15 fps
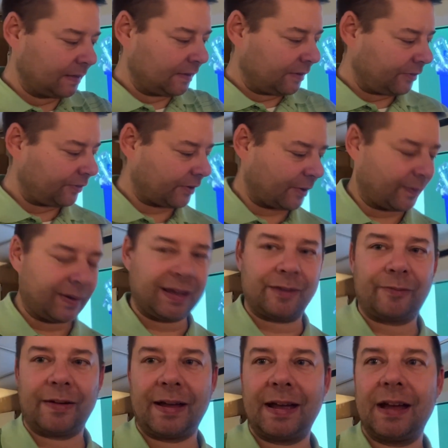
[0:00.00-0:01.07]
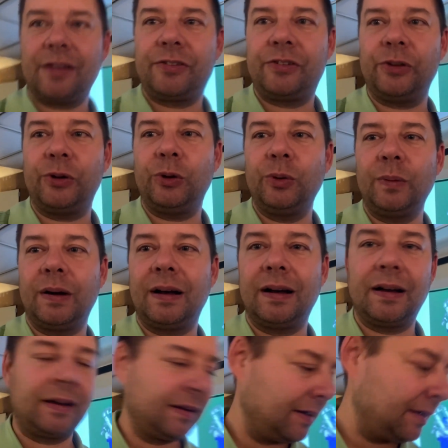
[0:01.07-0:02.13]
So if I had to